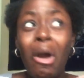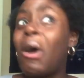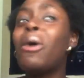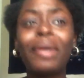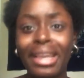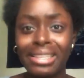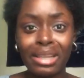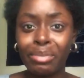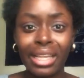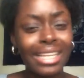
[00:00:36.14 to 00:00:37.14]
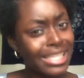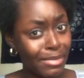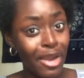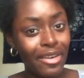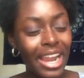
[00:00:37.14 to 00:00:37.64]
always a plus,
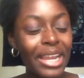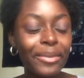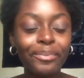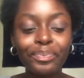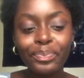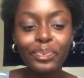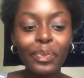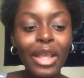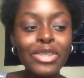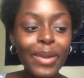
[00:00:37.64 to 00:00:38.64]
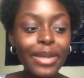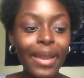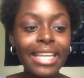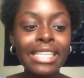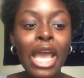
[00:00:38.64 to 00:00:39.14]
am I right? So
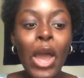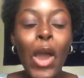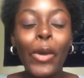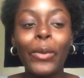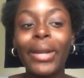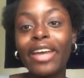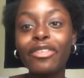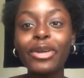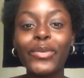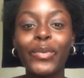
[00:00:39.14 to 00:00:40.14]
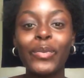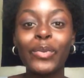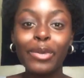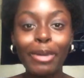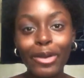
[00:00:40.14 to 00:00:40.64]
anyways, whenever
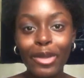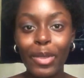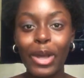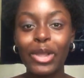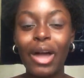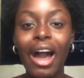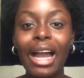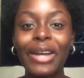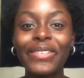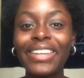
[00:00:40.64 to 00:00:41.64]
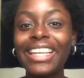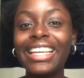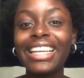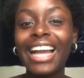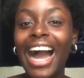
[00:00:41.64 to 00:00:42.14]
we're both on the clock, we
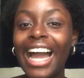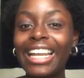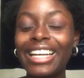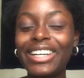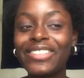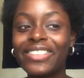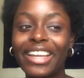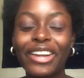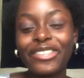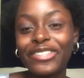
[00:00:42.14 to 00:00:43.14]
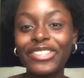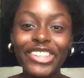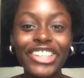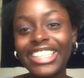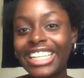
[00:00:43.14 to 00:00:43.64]
kind of are
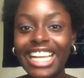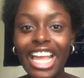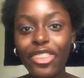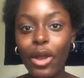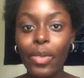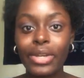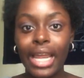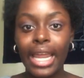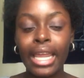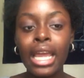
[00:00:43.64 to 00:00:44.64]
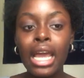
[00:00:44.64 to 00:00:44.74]
flirting throughout the night.